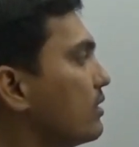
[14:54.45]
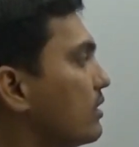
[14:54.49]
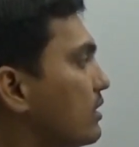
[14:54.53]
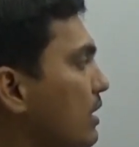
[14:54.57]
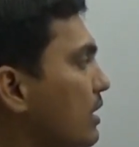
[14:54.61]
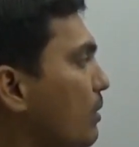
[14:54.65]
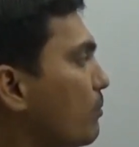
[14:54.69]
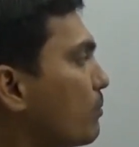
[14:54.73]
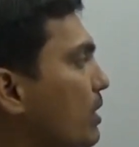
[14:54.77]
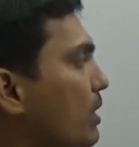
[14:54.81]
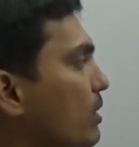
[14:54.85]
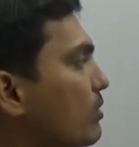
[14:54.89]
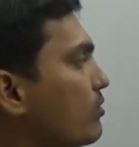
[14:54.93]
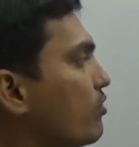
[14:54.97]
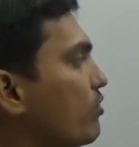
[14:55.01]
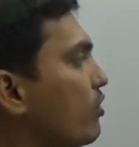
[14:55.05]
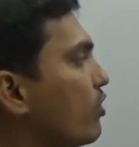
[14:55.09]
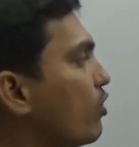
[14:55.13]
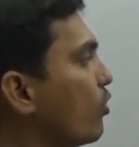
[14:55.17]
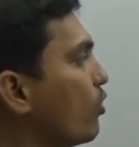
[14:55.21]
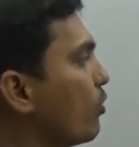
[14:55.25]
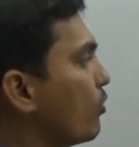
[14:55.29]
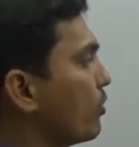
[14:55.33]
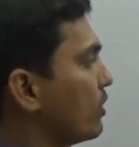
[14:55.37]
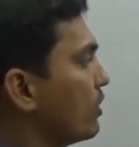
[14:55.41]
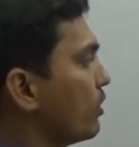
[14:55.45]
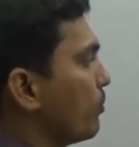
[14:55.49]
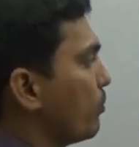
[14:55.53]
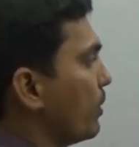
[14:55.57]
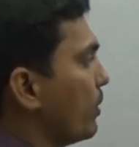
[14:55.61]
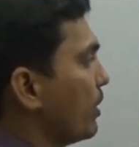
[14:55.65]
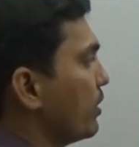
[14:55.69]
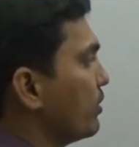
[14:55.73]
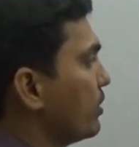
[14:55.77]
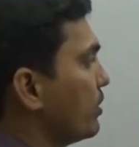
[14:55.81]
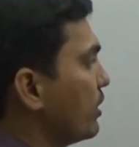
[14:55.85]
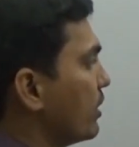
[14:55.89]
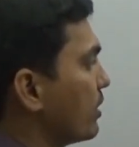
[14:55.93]
sometimes we go for the
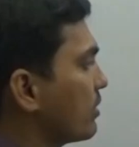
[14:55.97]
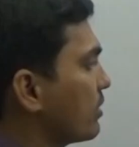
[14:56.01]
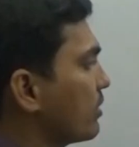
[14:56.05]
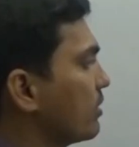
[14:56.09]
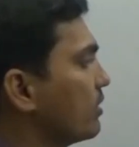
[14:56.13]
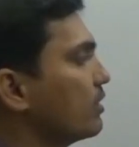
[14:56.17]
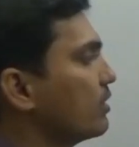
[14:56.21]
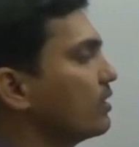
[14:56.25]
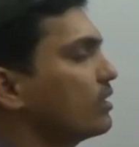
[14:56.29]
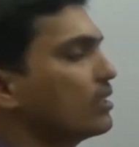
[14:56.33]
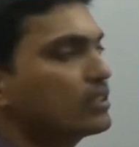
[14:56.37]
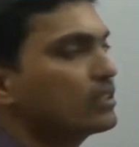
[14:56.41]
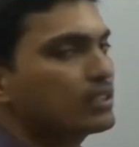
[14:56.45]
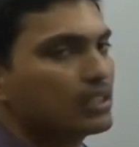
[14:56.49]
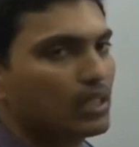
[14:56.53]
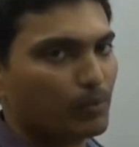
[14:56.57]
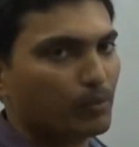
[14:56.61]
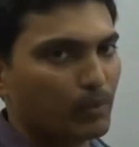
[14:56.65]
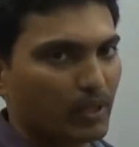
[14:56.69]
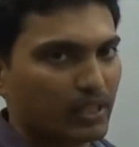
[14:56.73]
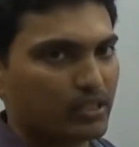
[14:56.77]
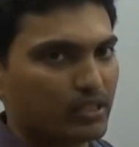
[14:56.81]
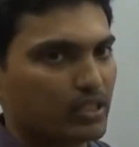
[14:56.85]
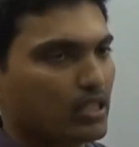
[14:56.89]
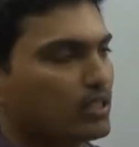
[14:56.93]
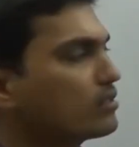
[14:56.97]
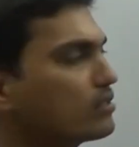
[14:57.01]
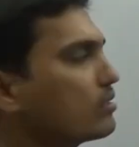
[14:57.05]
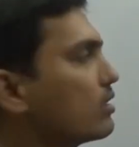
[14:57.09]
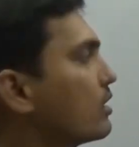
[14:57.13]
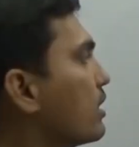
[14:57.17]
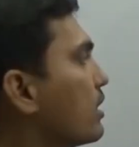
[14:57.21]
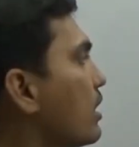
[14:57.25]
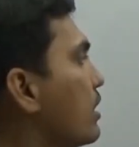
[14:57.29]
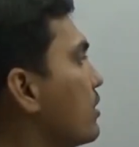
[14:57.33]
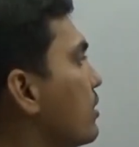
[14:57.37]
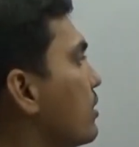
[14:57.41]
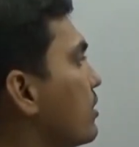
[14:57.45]
pledges, in some
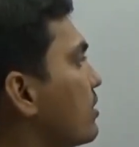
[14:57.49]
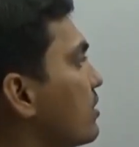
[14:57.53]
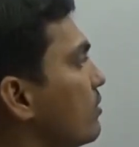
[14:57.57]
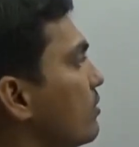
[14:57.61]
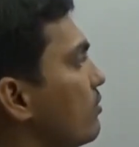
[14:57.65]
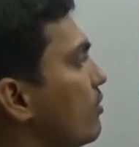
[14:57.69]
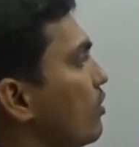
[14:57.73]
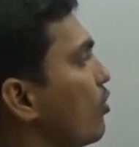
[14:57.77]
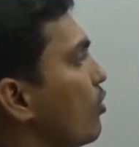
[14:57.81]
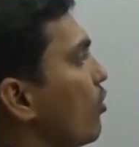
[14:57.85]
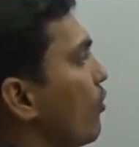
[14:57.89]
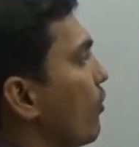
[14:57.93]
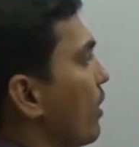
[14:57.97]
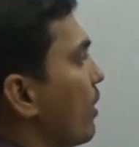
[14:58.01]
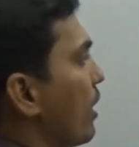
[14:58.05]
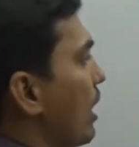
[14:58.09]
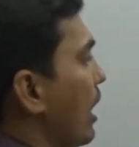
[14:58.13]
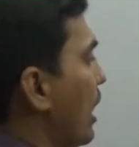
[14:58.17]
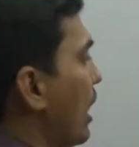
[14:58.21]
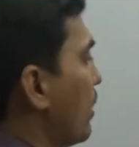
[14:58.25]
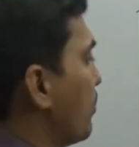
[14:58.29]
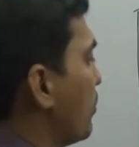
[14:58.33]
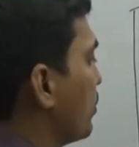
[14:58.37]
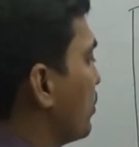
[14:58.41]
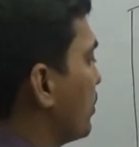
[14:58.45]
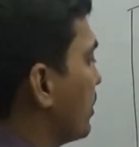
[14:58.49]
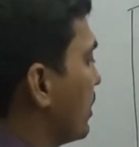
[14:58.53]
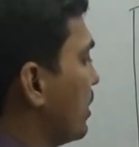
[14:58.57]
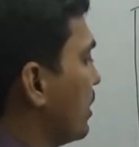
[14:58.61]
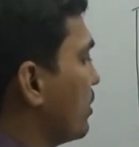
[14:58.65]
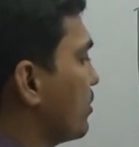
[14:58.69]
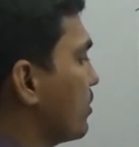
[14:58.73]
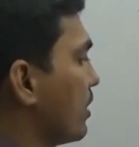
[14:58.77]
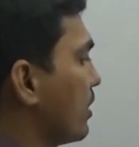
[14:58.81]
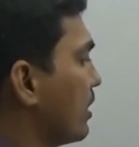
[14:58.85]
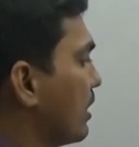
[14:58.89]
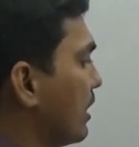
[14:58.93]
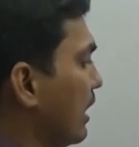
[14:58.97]
exceptional cases we go for
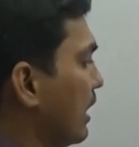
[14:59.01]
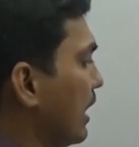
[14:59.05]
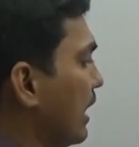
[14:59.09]
hypothecation,